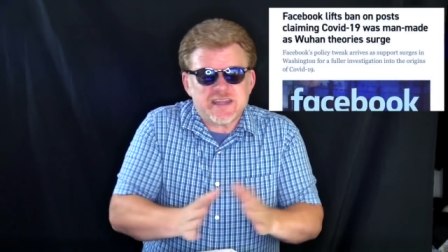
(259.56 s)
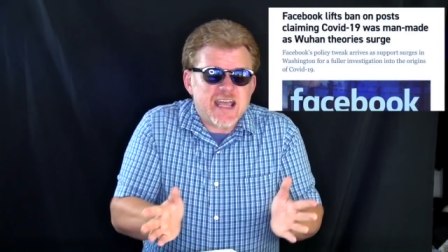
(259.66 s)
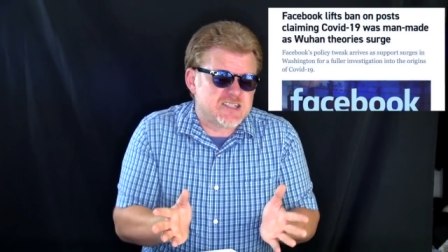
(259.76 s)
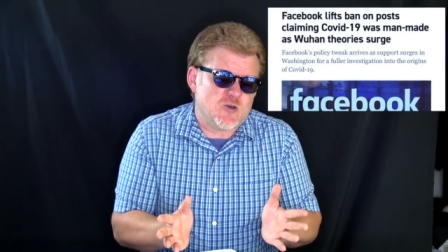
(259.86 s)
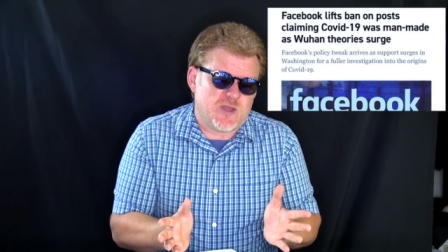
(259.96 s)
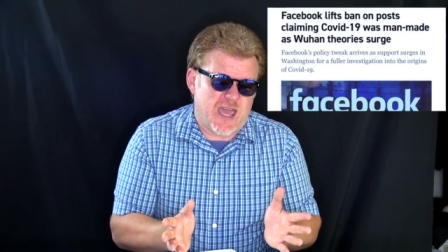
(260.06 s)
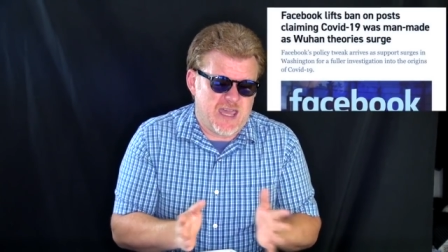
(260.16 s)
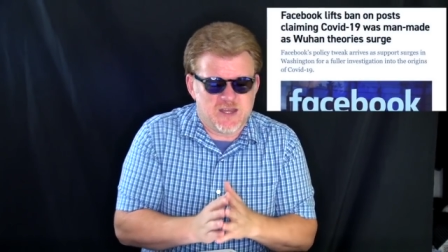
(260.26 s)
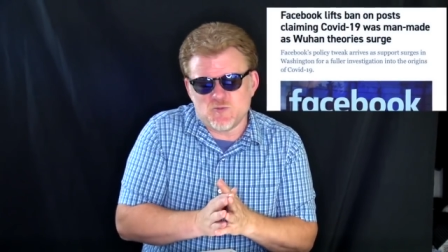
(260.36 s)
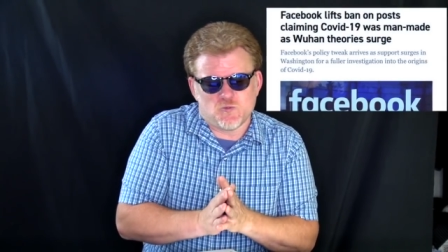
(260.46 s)
that's
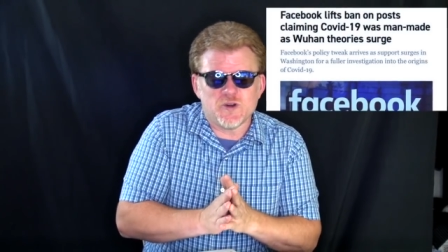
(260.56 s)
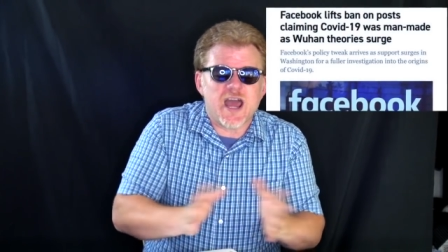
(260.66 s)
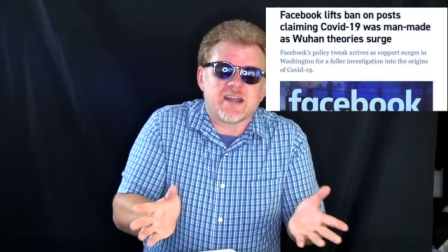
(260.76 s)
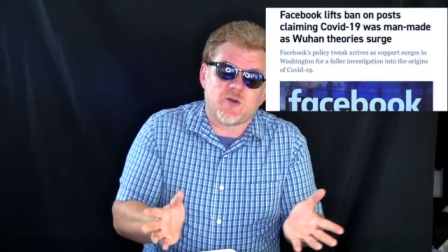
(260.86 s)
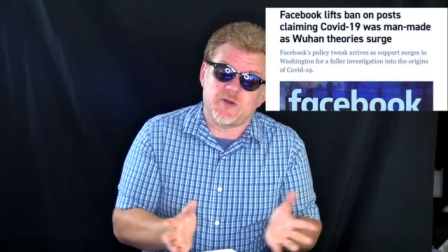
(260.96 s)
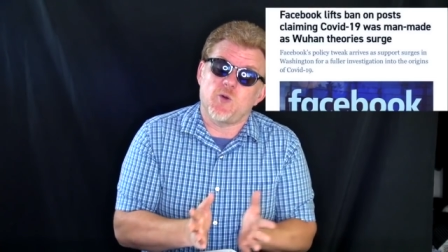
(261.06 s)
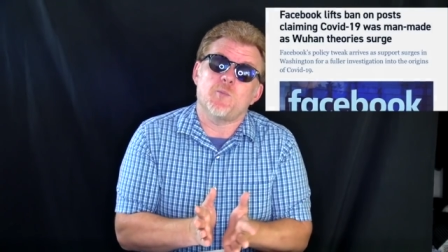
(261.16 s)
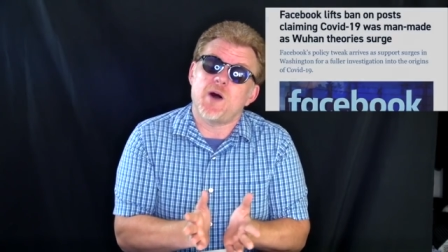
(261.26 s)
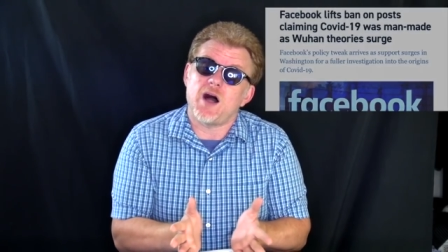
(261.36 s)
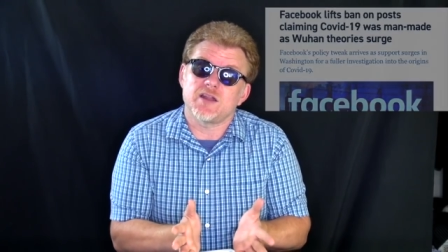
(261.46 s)
okay, and we're not going to
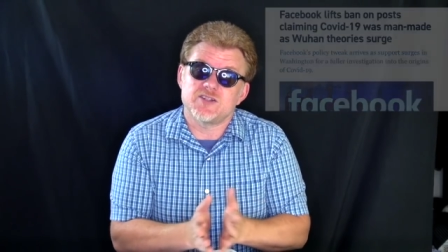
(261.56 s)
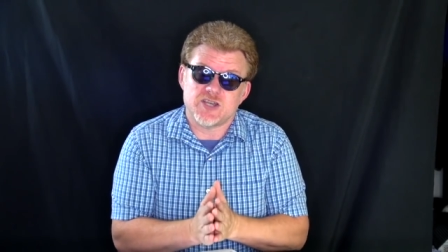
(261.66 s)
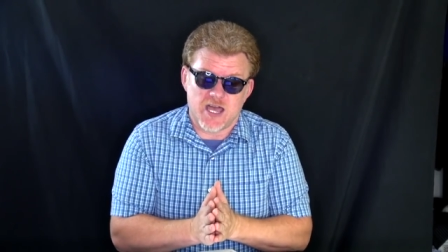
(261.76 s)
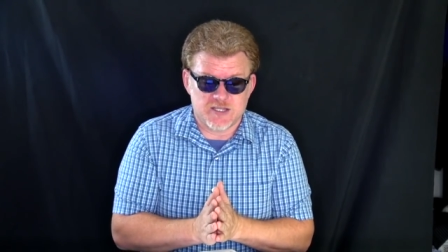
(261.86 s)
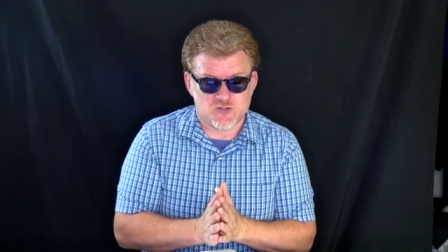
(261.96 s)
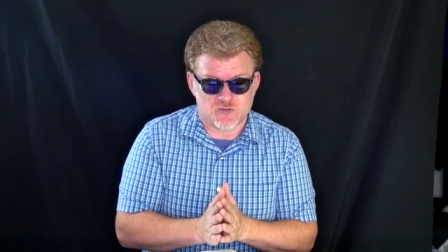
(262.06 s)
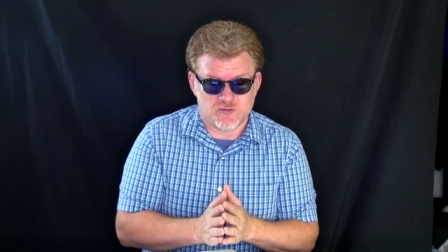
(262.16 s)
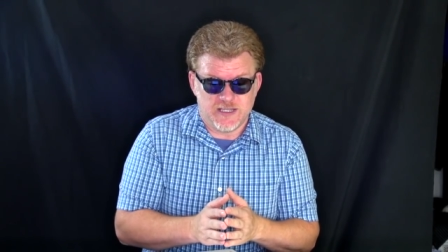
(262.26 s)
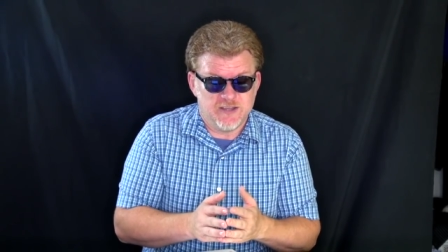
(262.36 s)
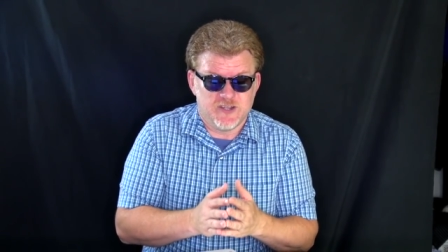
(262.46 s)
apologize
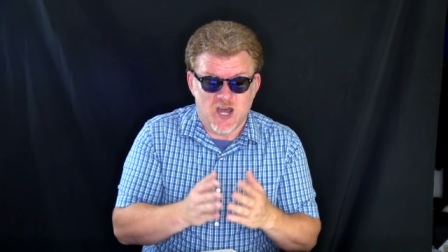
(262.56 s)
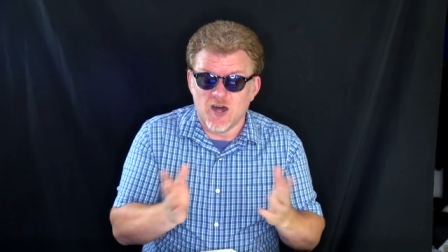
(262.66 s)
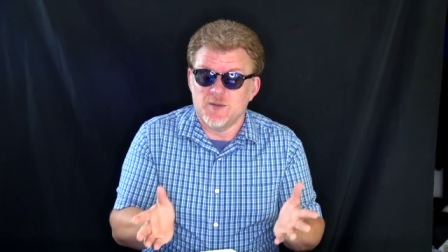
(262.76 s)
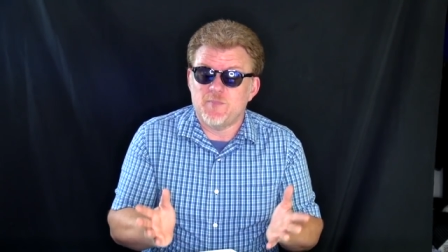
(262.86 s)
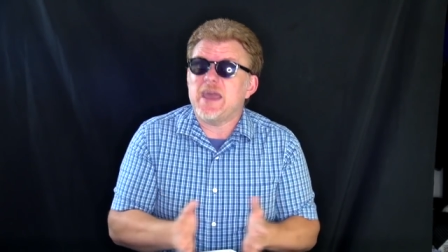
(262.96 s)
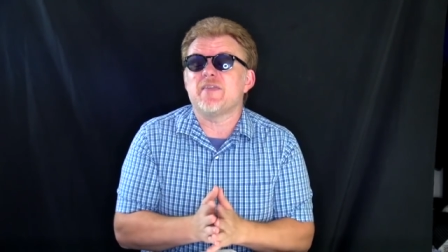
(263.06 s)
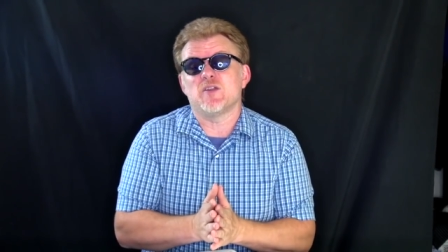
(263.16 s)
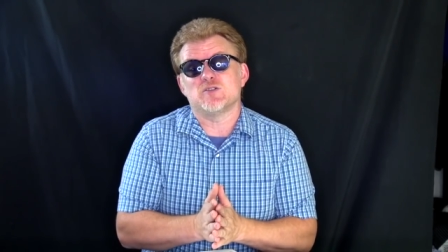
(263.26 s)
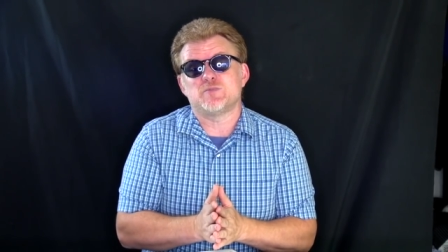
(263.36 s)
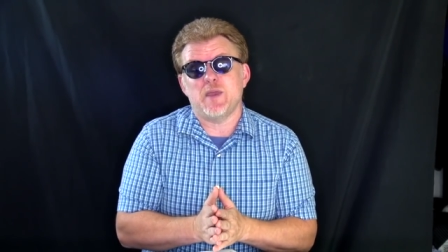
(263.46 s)
or even unban
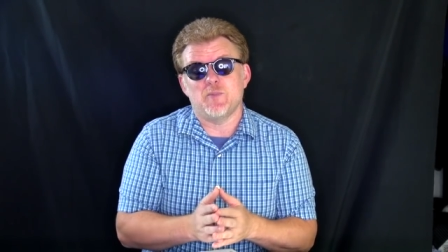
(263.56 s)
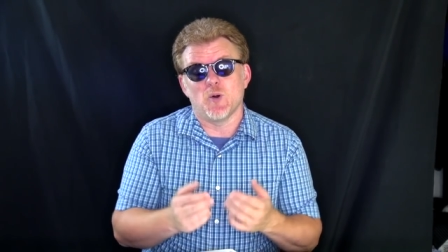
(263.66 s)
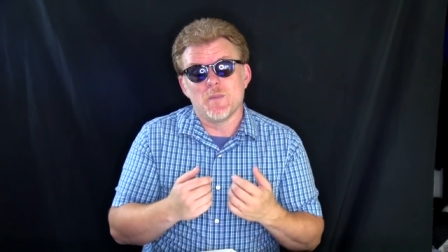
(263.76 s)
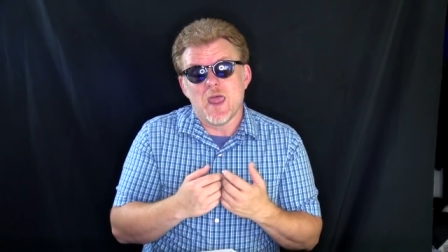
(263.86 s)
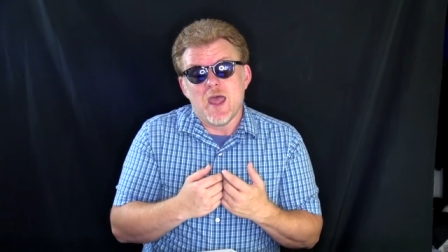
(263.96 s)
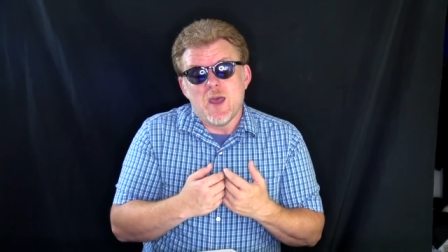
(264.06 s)
those people,